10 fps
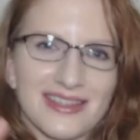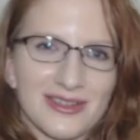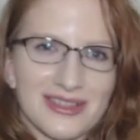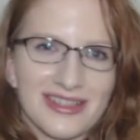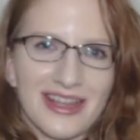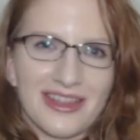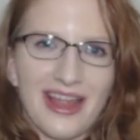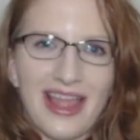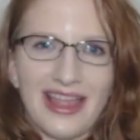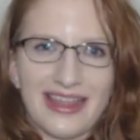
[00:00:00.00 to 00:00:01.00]
that there's another
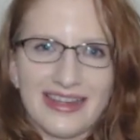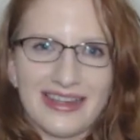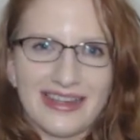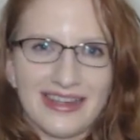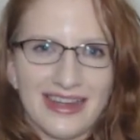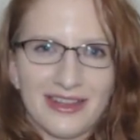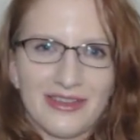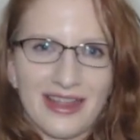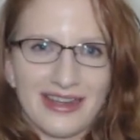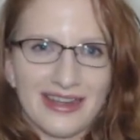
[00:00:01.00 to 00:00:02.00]
egg and
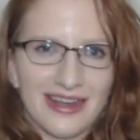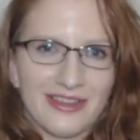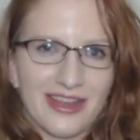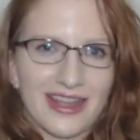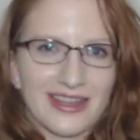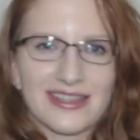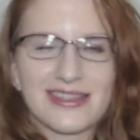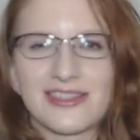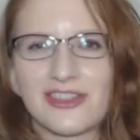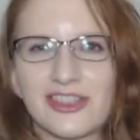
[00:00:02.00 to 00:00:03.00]
another egg and another egg.
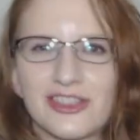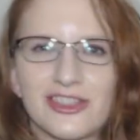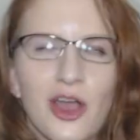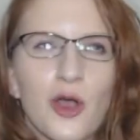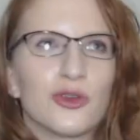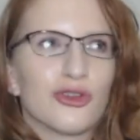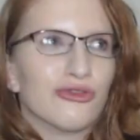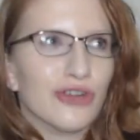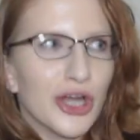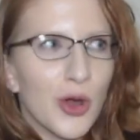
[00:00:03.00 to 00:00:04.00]
That's just so
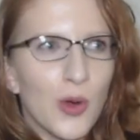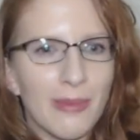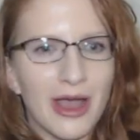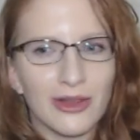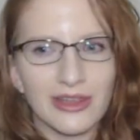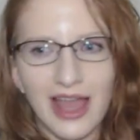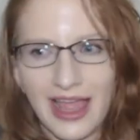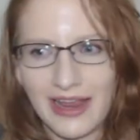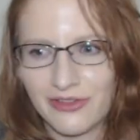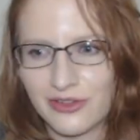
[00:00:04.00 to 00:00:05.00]
true about
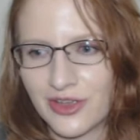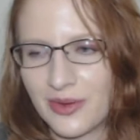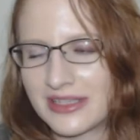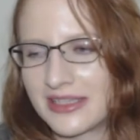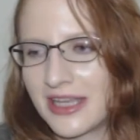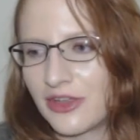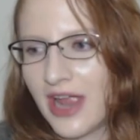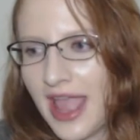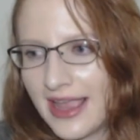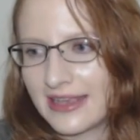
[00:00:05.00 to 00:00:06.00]
life. There's always
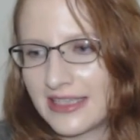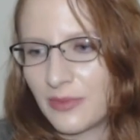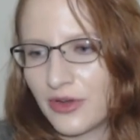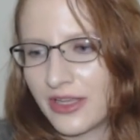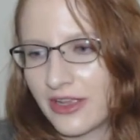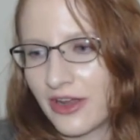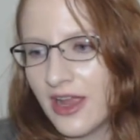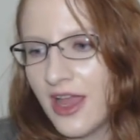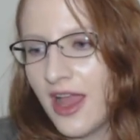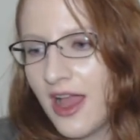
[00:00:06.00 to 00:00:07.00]
another egg deeper in there.
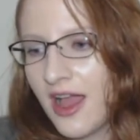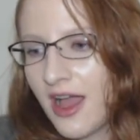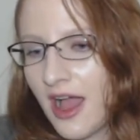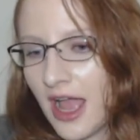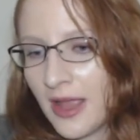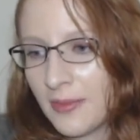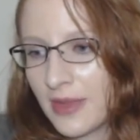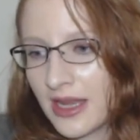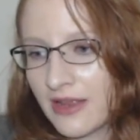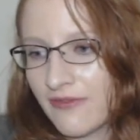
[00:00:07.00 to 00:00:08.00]
I'm
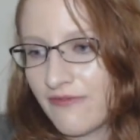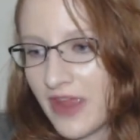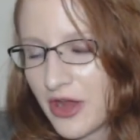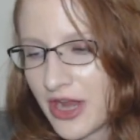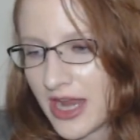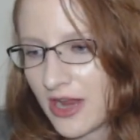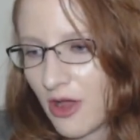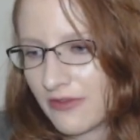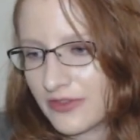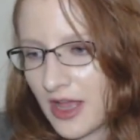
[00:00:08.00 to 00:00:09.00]
getting very
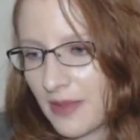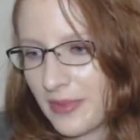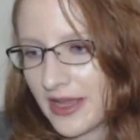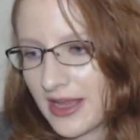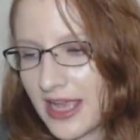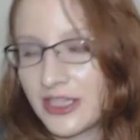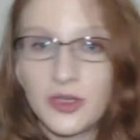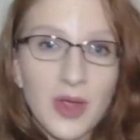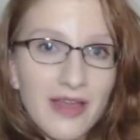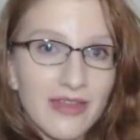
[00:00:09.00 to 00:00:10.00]
off topic. I
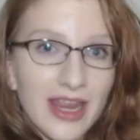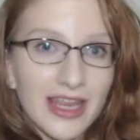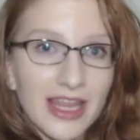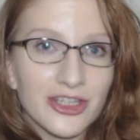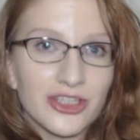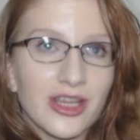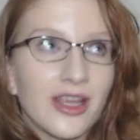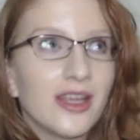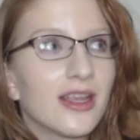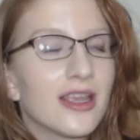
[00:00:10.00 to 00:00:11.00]
do have
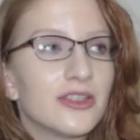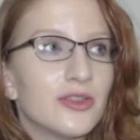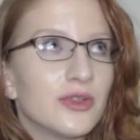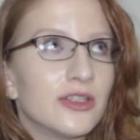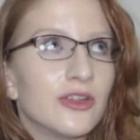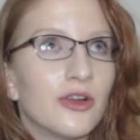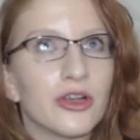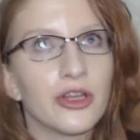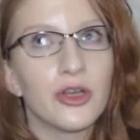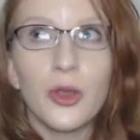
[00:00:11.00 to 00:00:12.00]
ADHD, in case you didn't
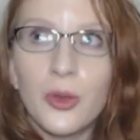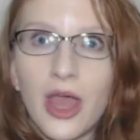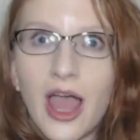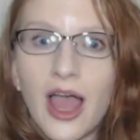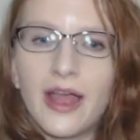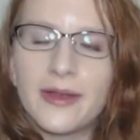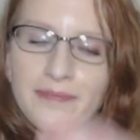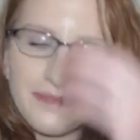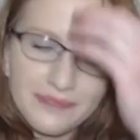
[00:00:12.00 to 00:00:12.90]
already know that.